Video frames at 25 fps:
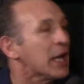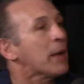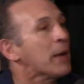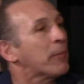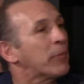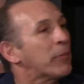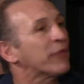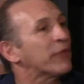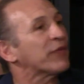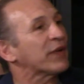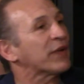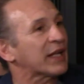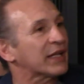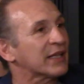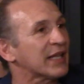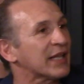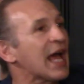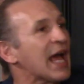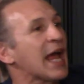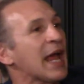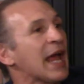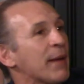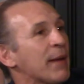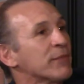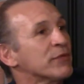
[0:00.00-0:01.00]
But if it
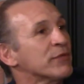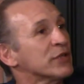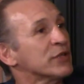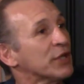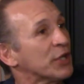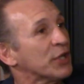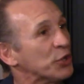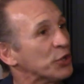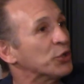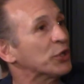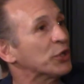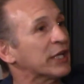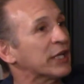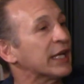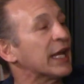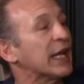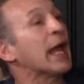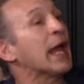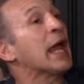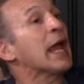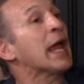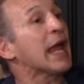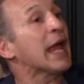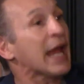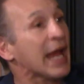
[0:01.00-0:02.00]
climbs, you can
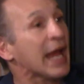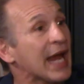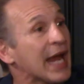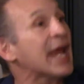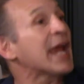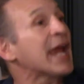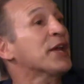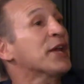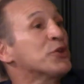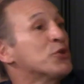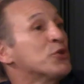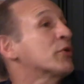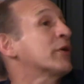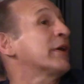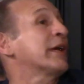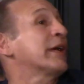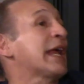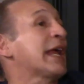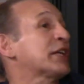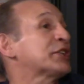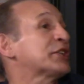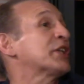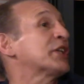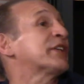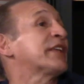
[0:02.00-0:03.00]

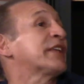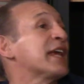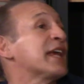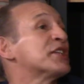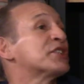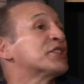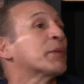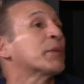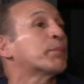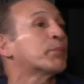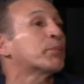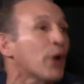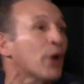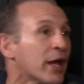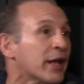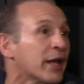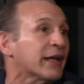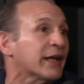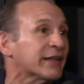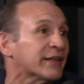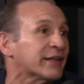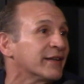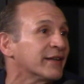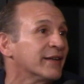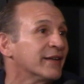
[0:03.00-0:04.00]
actually taste the
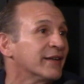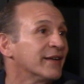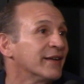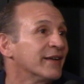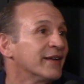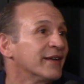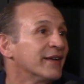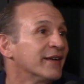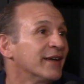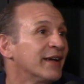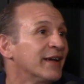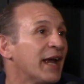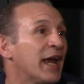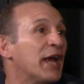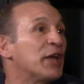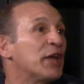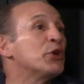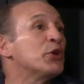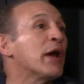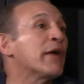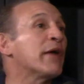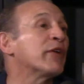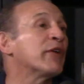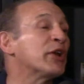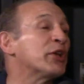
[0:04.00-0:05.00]
product, and you
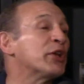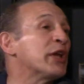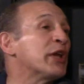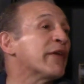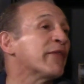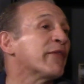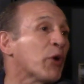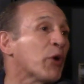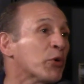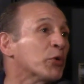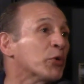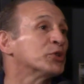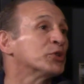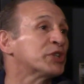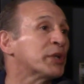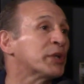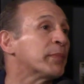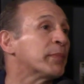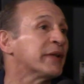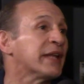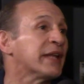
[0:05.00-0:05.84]
have ownership in